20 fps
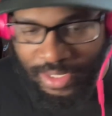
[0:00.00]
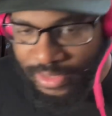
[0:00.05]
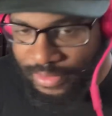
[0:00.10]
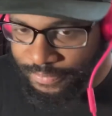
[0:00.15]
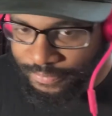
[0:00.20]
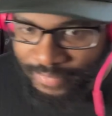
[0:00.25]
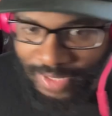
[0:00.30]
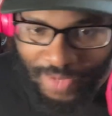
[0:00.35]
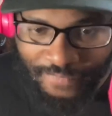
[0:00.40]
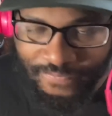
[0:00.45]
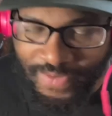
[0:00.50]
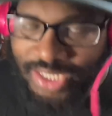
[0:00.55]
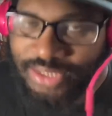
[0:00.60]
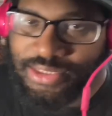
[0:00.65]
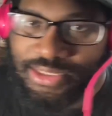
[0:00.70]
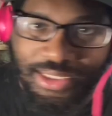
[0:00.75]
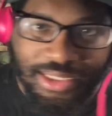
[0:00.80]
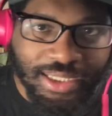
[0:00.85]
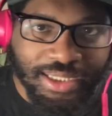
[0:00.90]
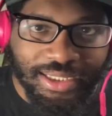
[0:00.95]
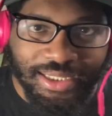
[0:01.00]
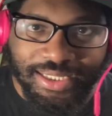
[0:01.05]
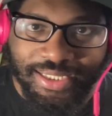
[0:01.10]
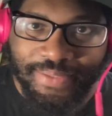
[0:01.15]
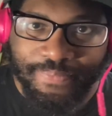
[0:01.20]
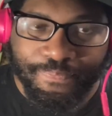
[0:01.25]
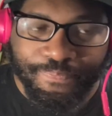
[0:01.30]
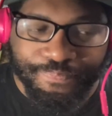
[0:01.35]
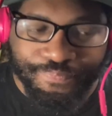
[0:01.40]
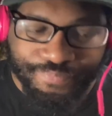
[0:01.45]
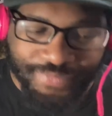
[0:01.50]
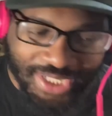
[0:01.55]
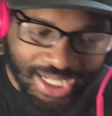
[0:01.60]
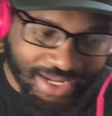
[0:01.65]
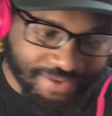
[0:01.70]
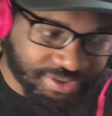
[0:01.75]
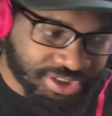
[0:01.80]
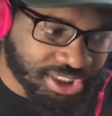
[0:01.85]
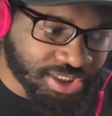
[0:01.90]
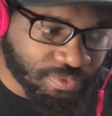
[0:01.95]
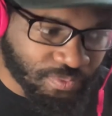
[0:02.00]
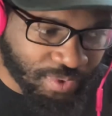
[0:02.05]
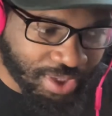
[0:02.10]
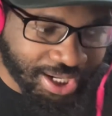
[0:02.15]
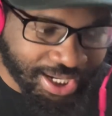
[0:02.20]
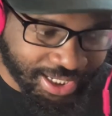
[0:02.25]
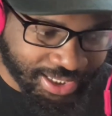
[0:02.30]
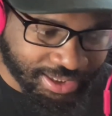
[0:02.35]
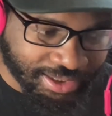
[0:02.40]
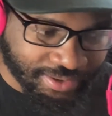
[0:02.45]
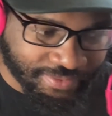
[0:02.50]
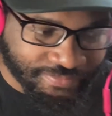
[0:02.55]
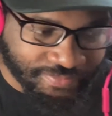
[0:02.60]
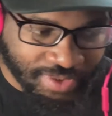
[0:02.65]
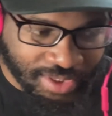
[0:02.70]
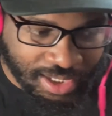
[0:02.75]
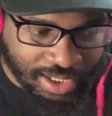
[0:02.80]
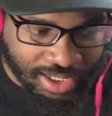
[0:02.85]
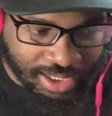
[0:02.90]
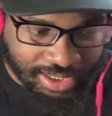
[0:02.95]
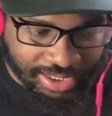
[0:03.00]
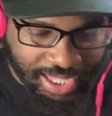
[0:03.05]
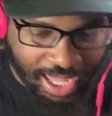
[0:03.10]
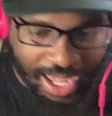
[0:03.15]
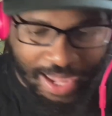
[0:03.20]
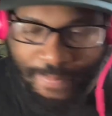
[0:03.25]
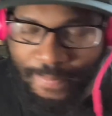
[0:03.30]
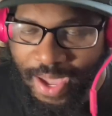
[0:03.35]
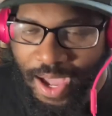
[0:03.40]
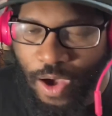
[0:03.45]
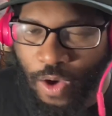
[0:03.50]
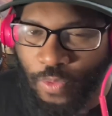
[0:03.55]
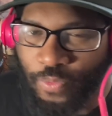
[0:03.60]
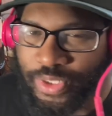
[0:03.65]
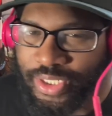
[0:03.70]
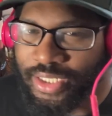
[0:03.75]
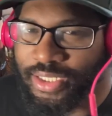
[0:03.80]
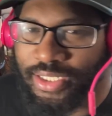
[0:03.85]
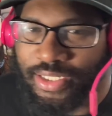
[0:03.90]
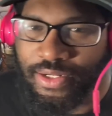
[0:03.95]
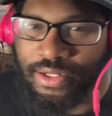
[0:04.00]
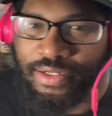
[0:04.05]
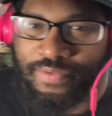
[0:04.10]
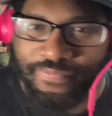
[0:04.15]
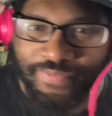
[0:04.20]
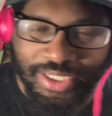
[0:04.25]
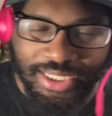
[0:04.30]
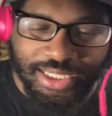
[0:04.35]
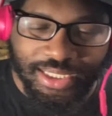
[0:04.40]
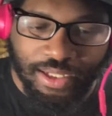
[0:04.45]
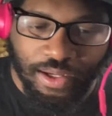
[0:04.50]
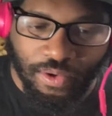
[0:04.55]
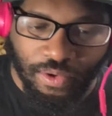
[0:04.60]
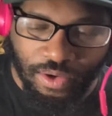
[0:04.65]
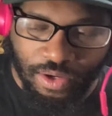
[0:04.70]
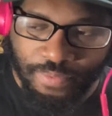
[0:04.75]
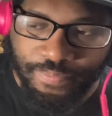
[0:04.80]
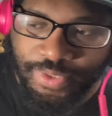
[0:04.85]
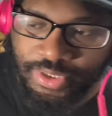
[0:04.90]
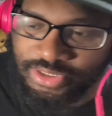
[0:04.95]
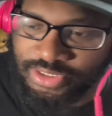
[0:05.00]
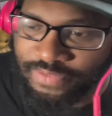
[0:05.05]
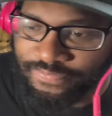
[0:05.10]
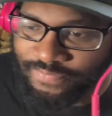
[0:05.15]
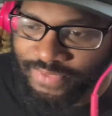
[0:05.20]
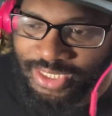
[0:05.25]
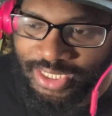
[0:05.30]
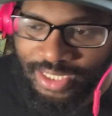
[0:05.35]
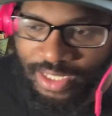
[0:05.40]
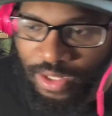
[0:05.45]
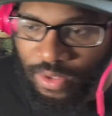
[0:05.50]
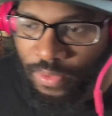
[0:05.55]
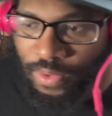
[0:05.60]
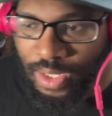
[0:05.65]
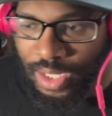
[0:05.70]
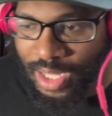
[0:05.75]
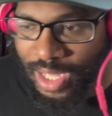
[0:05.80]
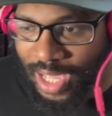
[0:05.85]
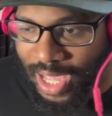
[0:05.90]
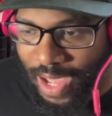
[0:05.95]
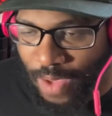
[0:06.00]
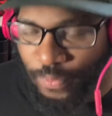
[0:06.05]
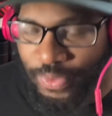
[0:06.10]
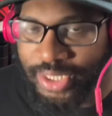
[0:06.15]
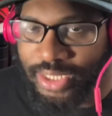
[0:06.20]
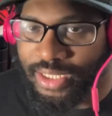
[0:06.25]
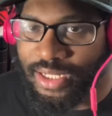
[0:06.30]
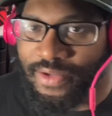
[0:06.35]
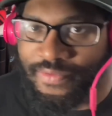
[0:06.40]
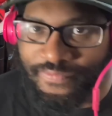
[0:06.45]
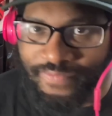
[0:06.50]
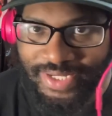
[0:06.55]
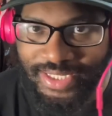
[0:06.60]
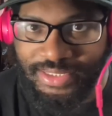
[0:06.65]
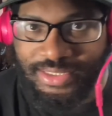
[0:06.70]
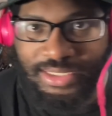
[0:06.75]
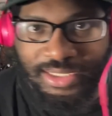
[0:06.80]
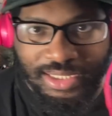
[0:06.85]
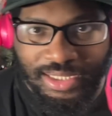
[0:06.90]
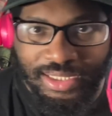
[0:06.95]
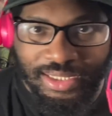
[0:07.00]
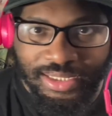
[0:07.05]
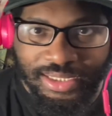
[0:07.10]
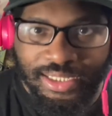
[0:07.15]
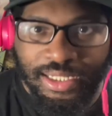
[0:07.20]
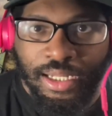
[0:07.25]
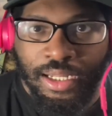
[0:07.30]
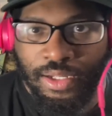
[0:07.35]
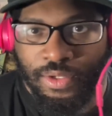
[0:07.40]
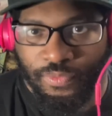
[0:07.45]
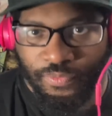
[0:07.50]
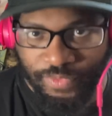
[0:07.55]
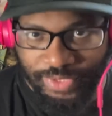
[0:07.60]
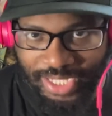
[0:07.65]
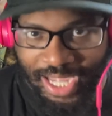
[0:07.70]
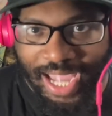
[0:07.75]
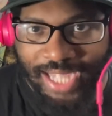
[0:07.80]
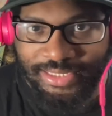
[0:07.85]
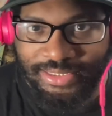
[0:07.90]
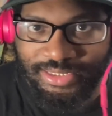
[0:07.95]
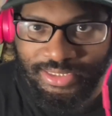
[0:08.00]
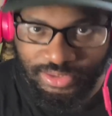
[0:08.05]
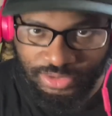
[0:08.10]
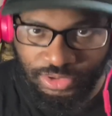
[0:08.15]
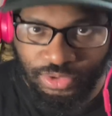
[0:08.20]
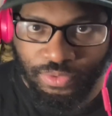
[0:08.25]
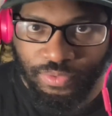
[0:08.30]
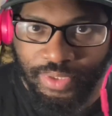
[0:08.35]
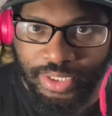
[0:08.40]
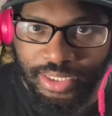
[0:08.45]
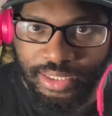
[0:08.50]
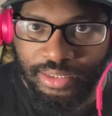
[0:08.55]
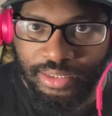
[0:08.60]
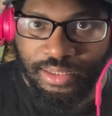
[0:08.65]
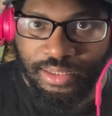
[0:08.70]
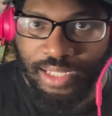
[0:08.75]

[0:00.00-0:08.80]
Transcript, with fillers: Eventually, if she wouldn't have came out with a lyric video or music video, I would have eventually reacted to it.